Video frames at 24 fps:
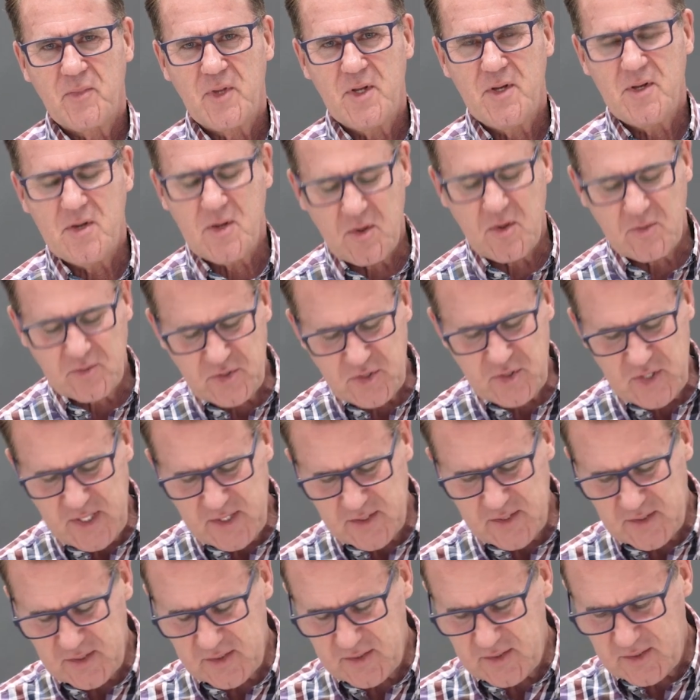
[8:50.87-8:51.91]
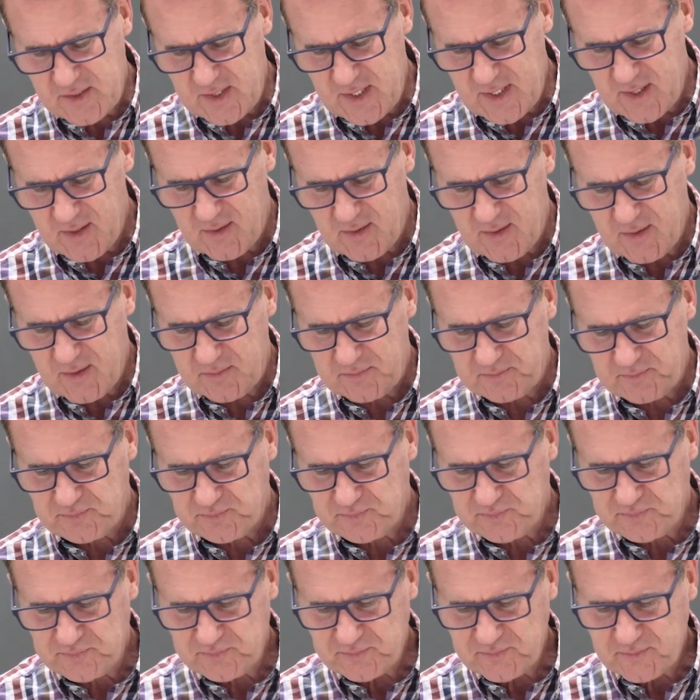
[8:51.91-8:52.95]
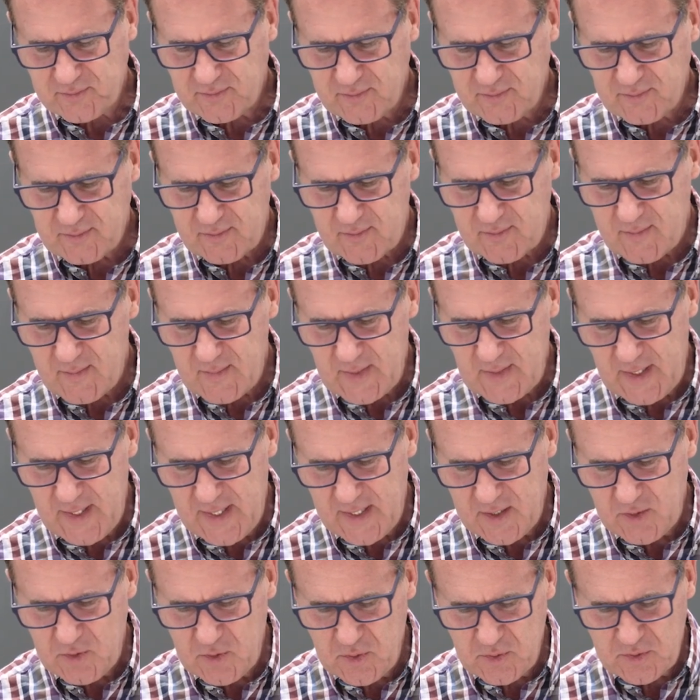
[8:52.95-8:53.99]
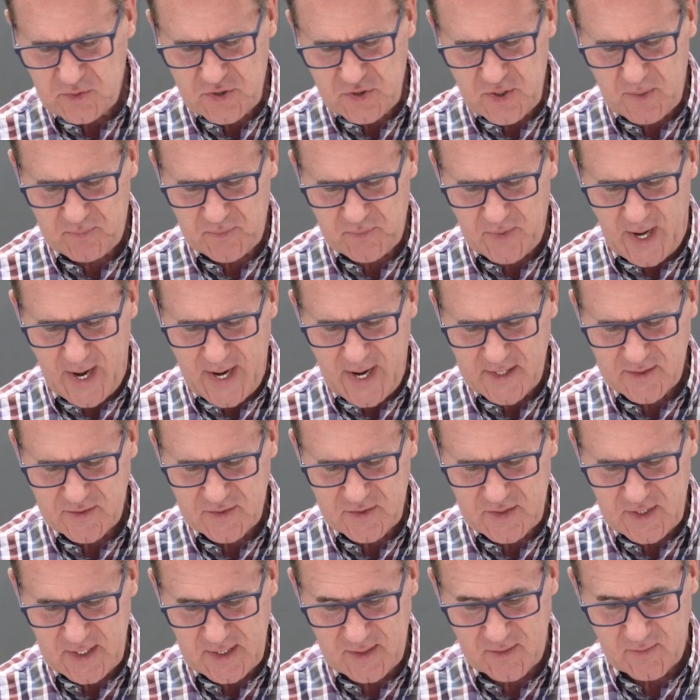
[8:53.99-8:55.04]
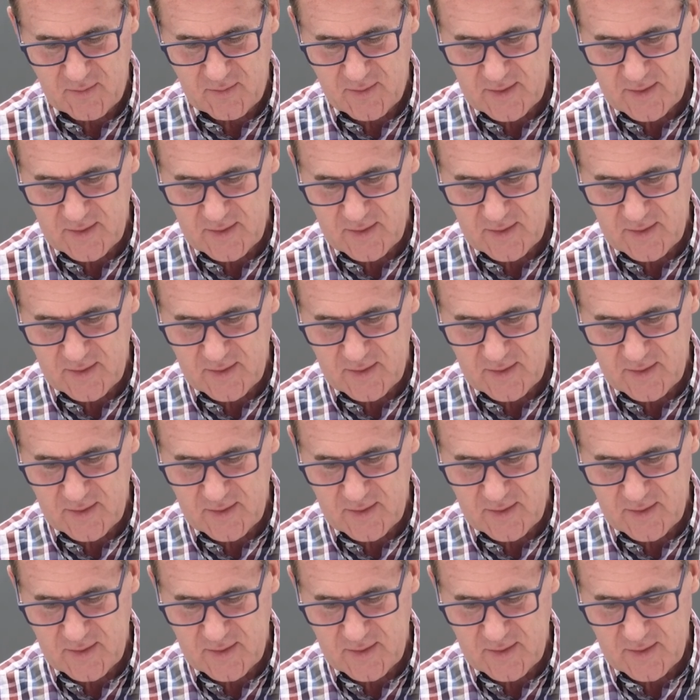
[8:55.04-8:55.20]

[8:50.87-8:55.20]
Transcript: You know, Jesus here in Luke chapter 18,